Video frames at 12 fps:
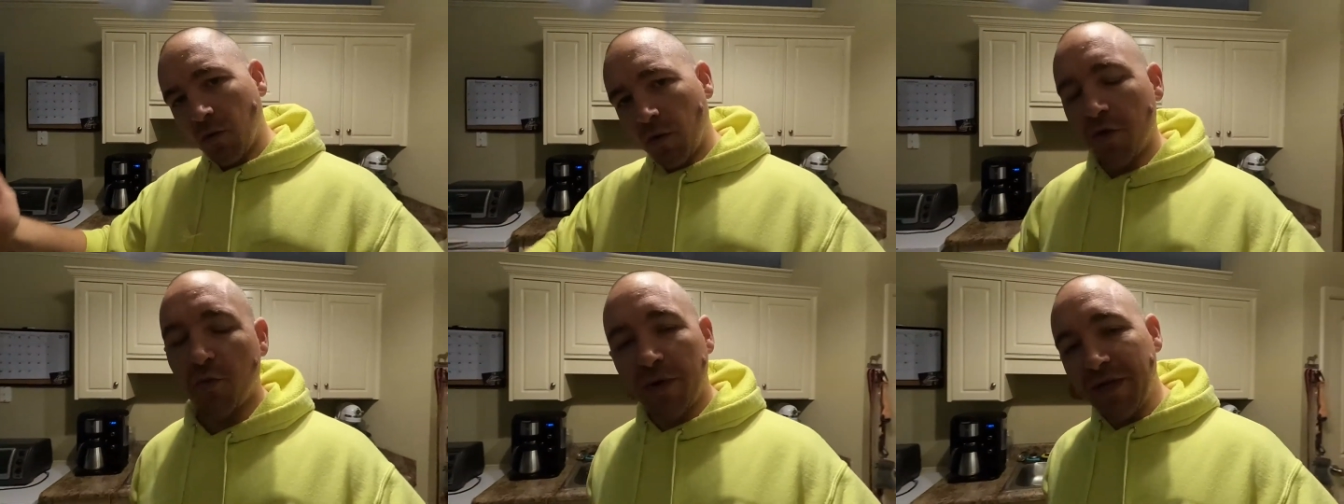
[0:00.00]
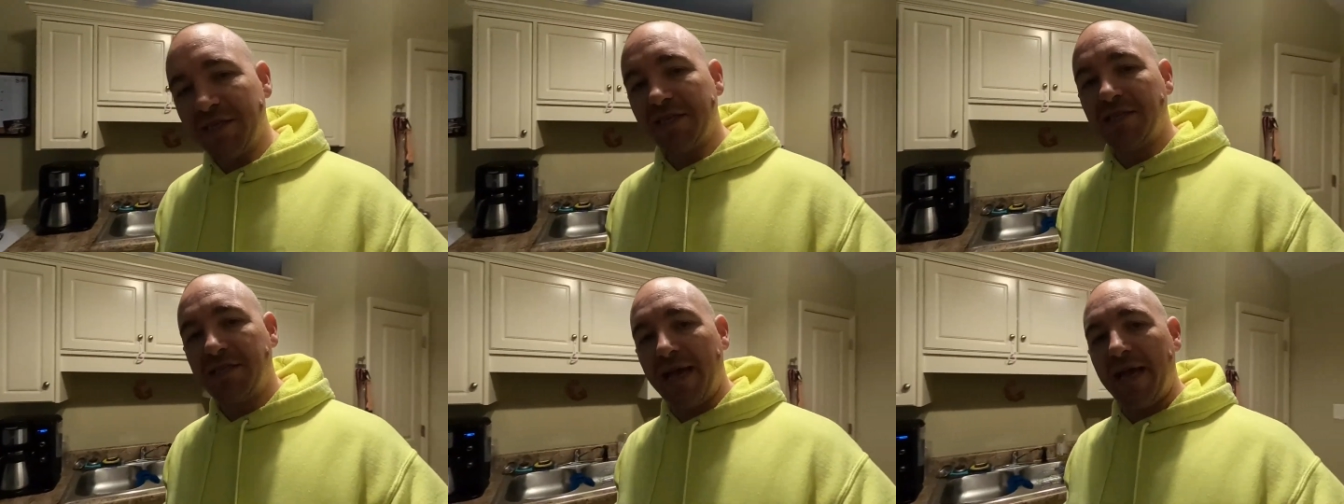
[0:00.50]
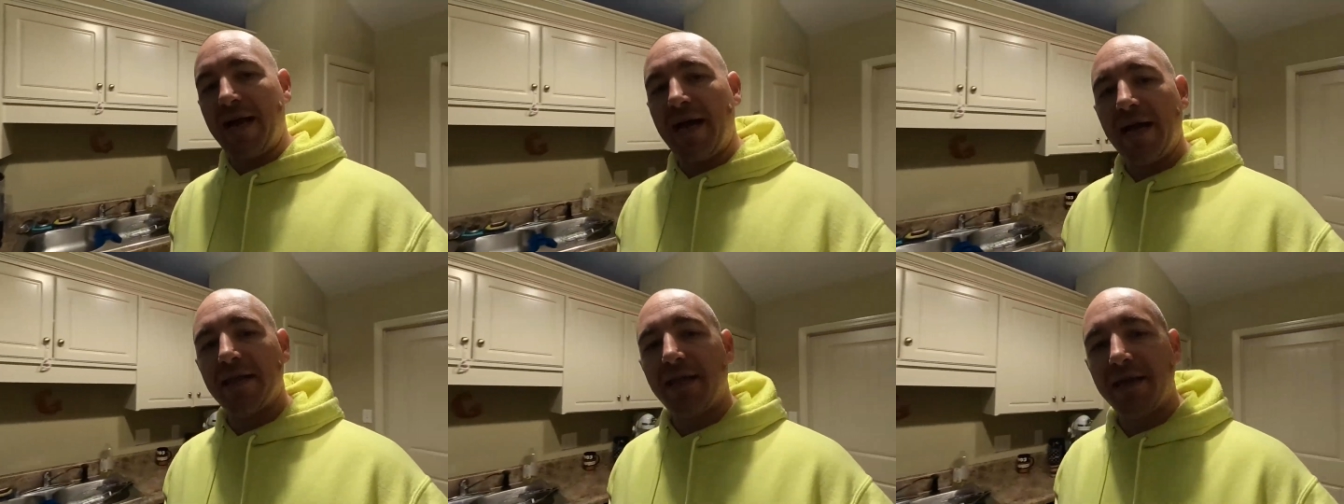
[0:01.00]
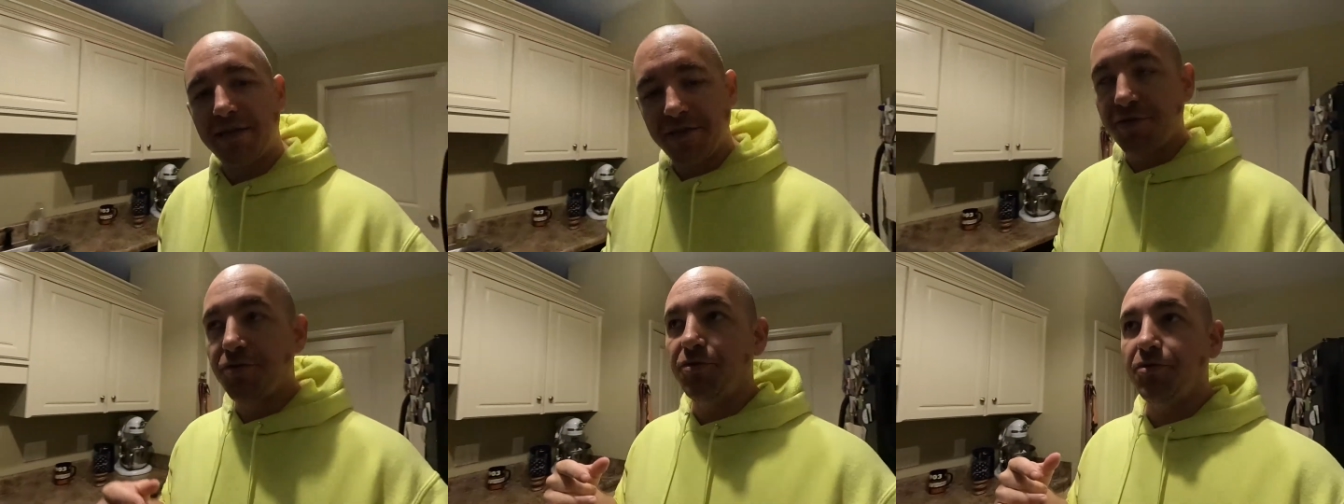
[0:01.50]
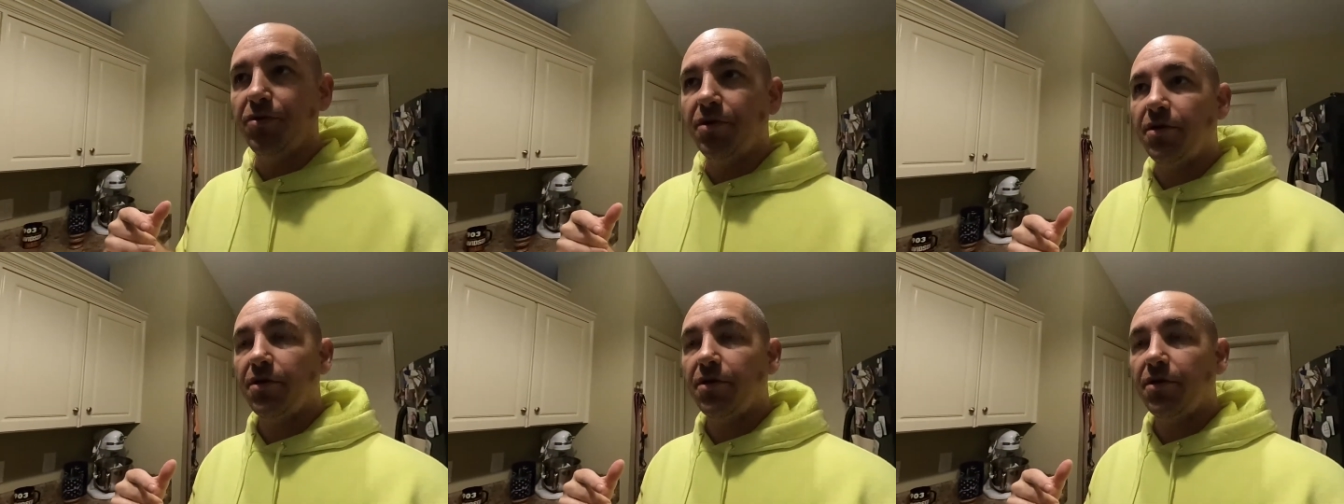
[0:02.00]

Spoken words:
One of the reasons that I like to